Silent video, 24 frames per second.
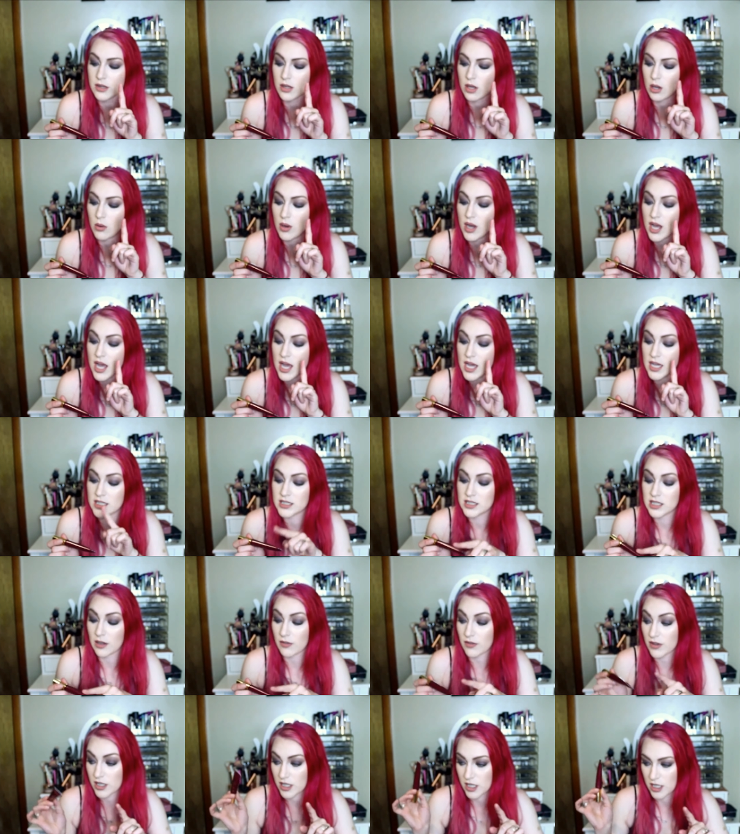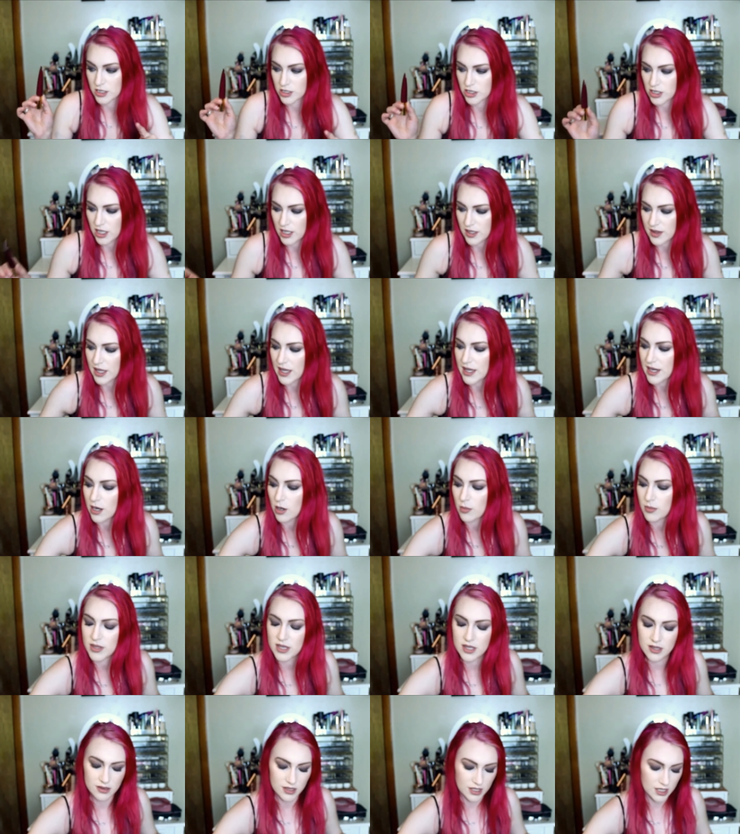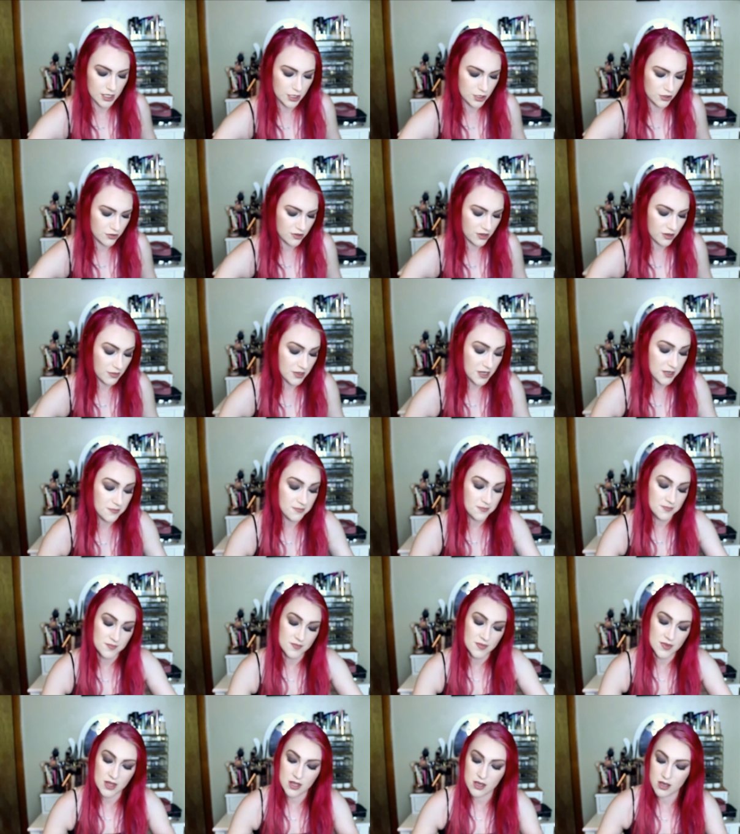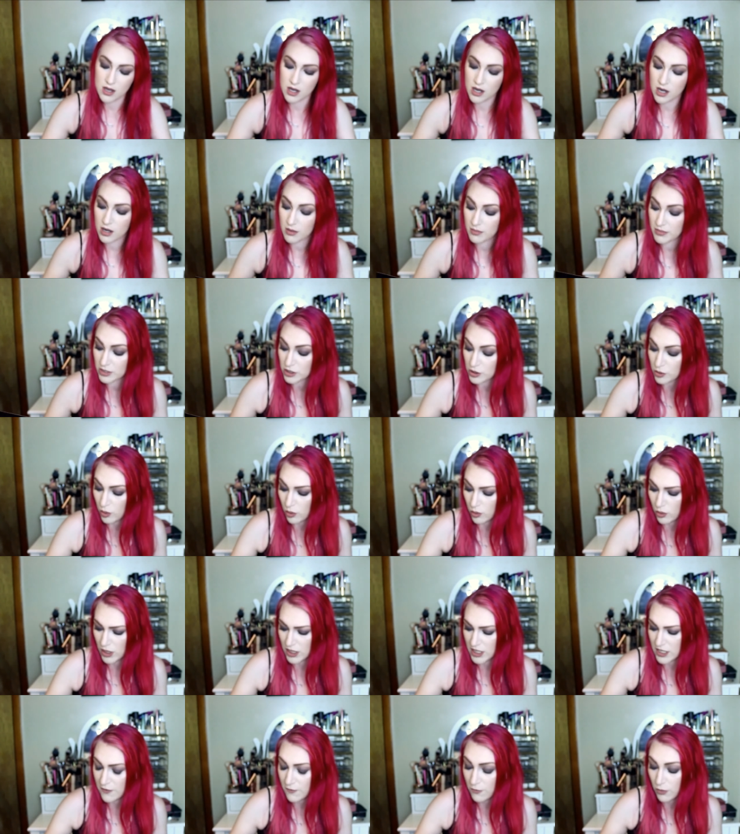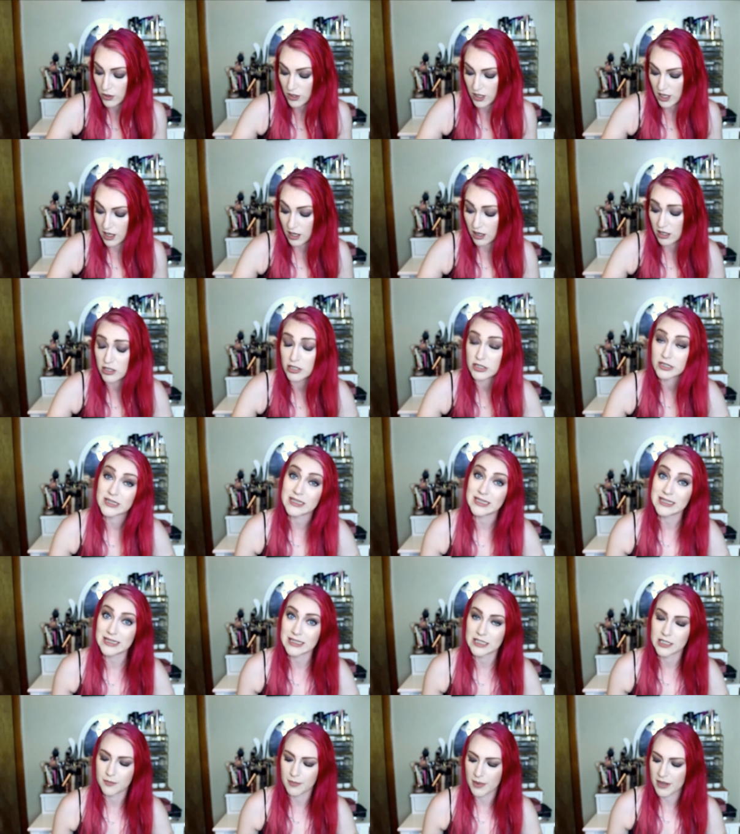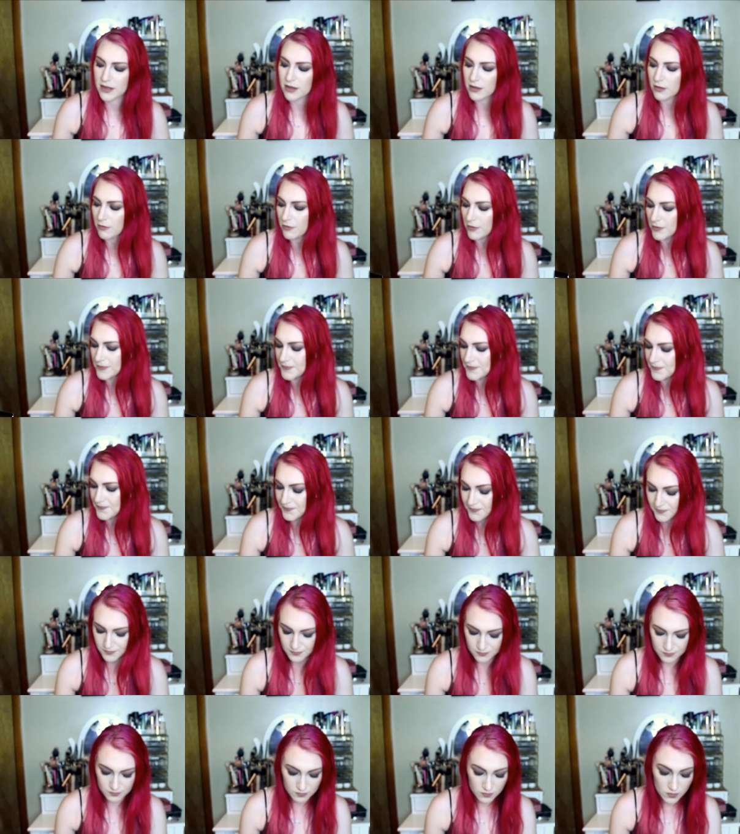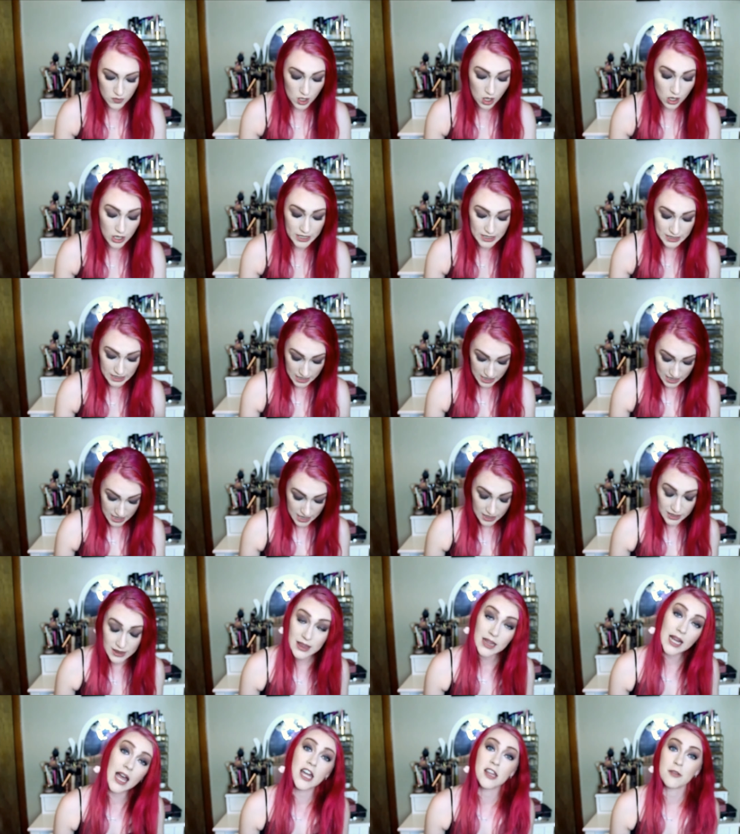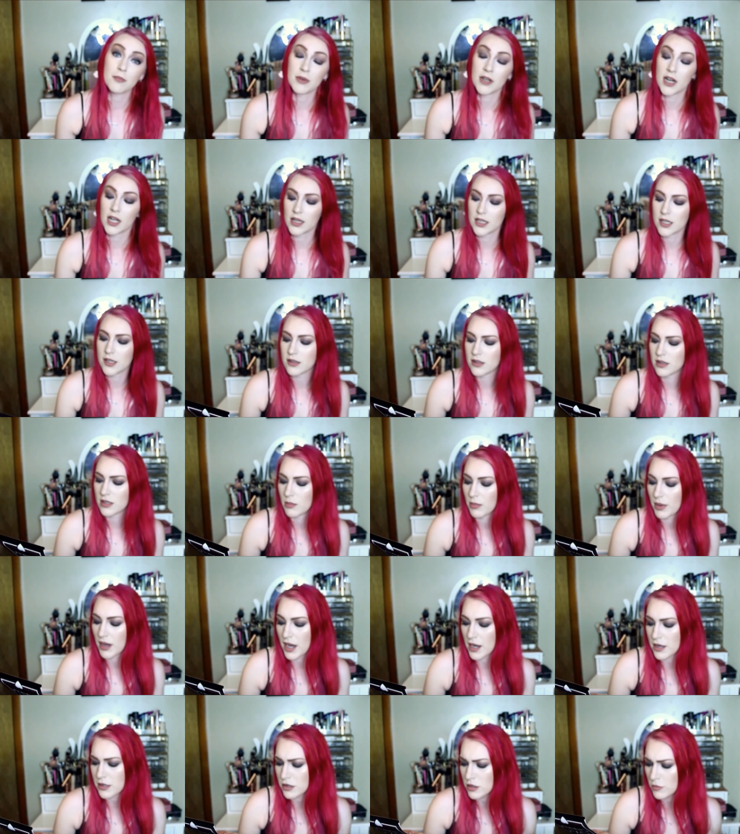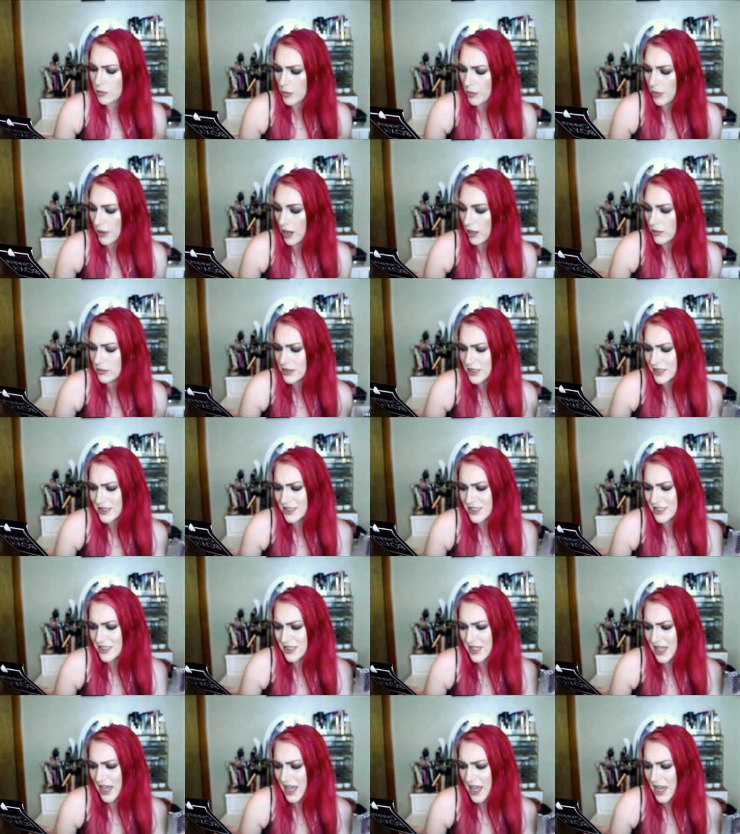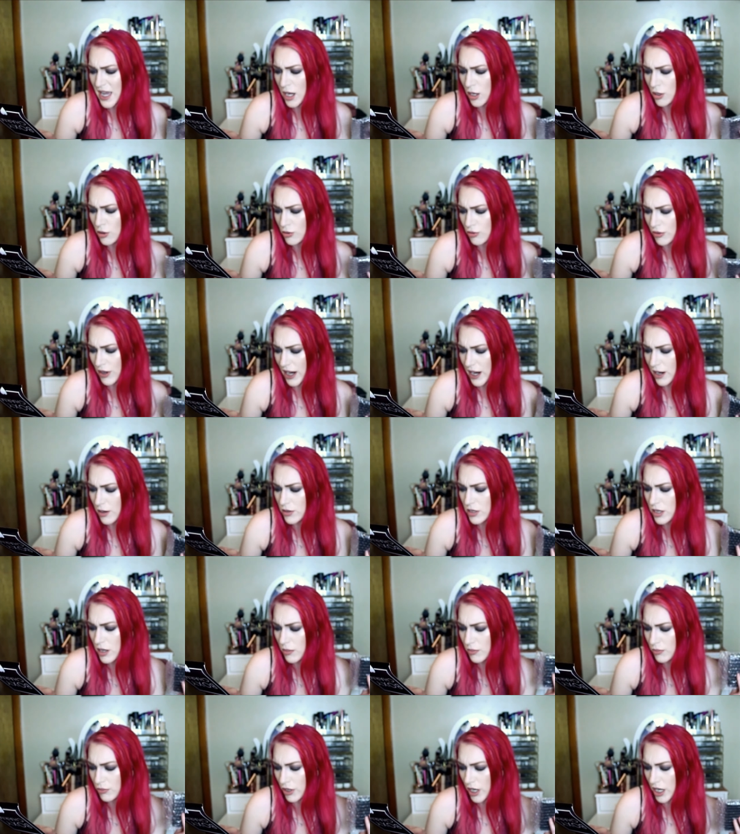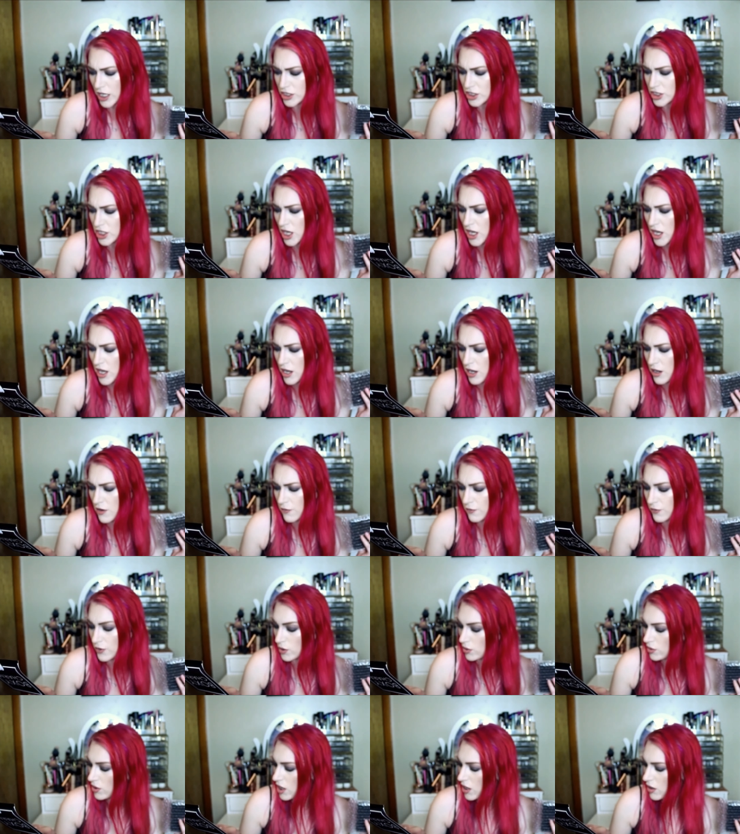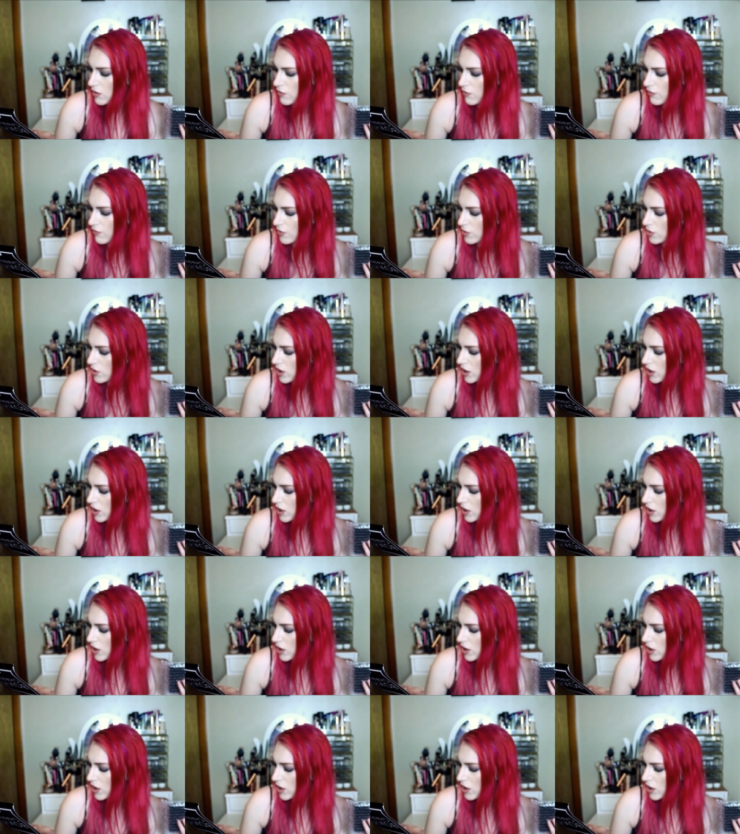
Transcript: So definitely going to check that out because that interests me. $24. That's expensive. All right. Last but not least in the box, super pumped. This is a Crown Brush Fugo?